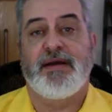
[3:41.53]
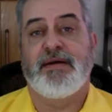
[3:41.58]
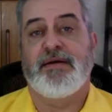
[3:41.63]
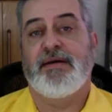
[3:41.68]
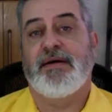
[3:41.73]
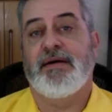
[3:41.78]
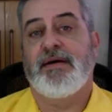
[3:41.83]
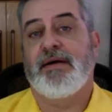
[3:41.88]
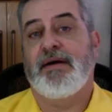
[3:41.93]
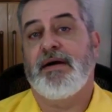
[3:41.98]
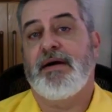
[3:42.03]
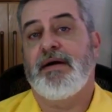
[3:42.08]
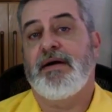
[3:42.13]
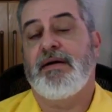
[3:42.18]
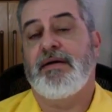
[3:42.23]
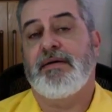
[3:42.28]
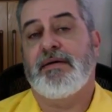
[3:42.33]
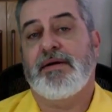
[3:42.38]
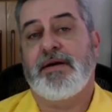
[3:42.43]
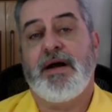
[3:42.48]

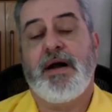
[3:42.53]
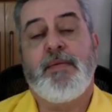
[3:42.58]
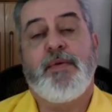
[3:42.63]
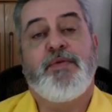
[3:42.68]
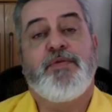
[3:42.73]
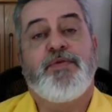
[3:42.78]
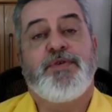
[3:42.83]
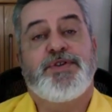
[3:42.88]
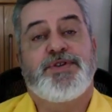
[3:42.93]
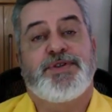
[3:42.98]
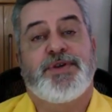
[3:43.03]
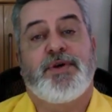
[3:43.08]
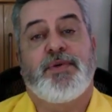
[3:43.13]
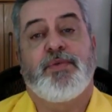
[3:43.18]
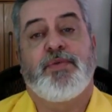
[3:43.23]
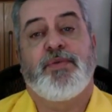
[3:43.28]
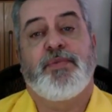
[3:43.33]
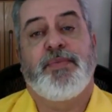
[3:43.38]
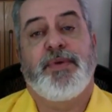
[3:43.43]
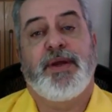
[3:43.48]
a common
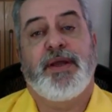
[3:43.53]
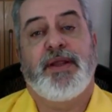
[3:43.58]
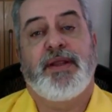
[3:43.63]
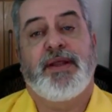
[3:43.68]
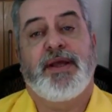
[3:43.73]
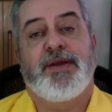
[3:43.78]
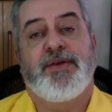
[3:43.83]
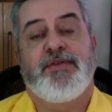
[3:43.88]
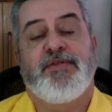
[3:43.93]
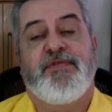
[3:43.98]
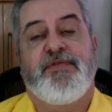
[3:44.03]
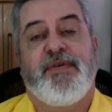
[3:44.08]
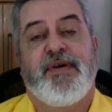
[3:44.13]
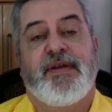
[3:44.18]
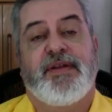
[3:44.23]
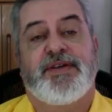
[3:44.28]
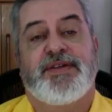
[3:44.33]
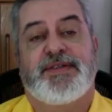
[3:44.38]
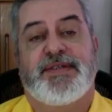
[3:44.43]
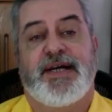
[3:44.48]
result will be that you
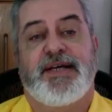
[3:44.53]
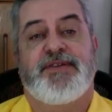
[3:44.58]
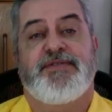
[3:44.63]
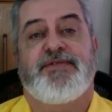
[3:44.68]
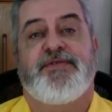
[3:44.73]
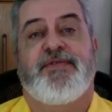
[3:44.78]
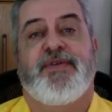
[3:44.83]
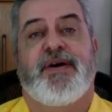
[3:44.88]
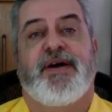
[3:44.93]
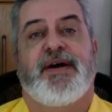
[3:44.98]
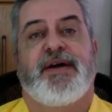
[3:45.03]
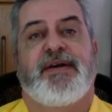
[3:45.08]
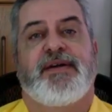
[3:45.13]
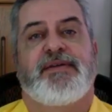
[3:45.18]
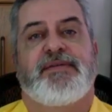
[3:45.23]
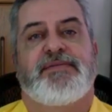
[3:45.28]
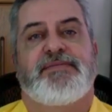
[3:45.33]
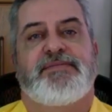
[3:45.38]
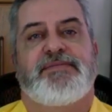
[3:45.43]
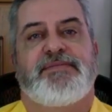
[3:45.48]
feel dissatisfied
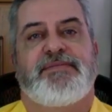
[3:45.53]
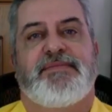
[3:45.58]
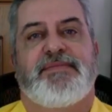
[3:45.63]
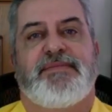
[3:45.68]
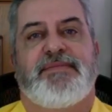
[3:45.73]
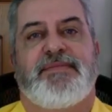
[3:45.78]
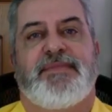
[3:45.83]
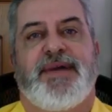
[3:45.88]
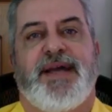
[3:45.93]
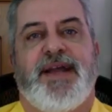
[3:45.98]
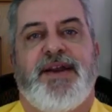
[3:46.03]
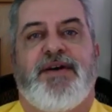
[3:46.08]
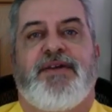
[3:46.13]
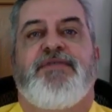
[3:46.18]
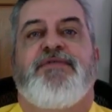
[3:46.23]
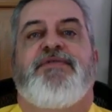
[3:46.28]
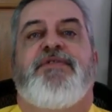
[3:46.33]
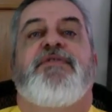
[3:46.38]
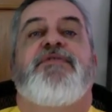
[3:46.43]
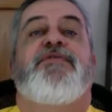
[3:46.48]
and
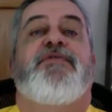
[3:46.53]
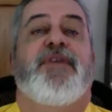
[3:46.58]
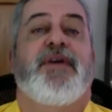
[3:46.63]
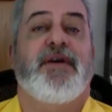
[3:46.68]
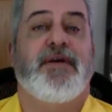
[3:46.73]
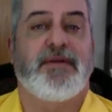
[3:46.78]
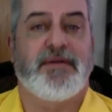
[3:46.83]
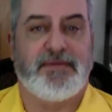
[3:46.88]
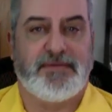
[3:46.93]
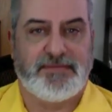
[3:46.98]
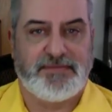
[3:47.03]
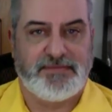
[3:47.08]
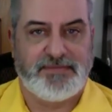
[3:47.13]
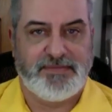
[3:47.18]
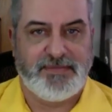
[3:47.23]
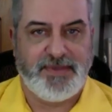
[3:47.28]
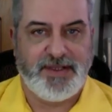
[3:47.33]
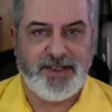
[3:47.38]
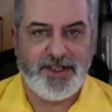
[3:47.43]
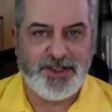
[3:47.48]
unfulfilled,
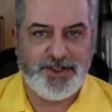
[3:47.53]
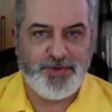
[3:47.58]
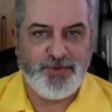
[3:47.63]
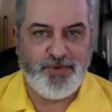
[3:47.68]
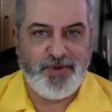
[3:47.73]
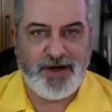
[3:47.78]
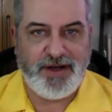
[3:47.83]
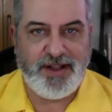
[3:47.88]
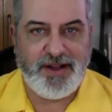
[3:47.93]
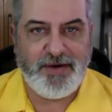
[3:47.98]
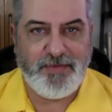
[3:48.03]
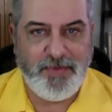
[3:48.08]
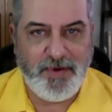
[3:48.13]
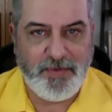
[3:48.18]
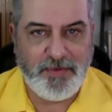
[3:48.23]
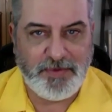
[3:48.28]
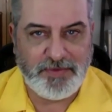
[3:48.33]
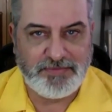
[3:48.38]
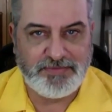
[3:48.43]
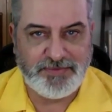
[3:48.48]
and this is what a lot of
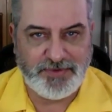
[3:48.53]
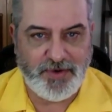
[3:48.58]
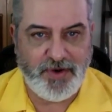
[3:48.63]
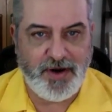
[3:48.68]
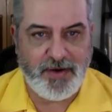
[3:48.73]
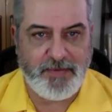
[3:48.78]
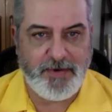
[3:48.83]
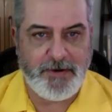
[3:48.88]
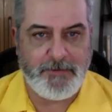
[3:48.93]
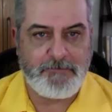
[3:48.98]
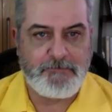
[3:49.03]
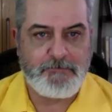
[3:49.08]
people talk about,